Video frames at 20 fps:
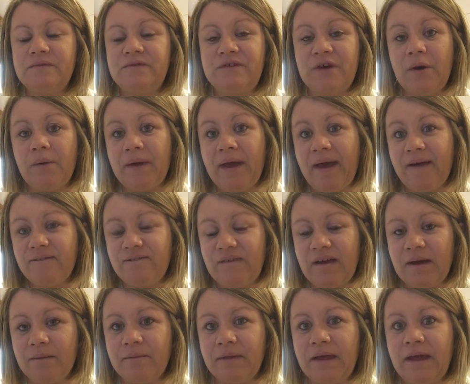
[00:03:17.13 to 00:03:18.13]
don't have
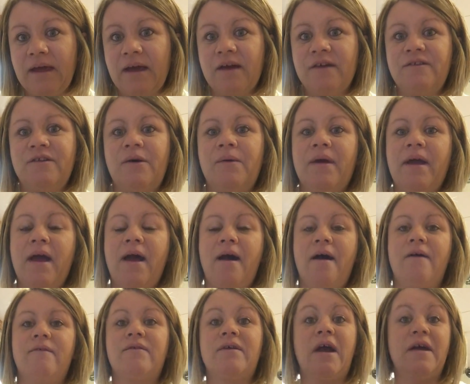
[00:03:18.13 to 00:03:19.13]
family and don't
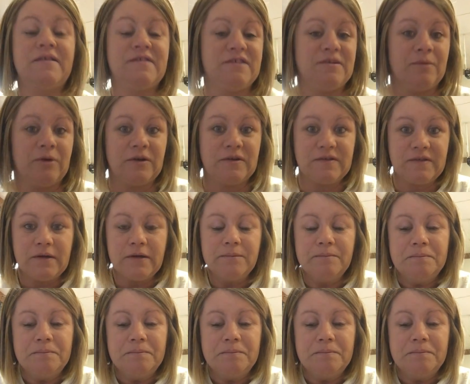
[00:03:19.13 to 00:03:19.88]
have customers,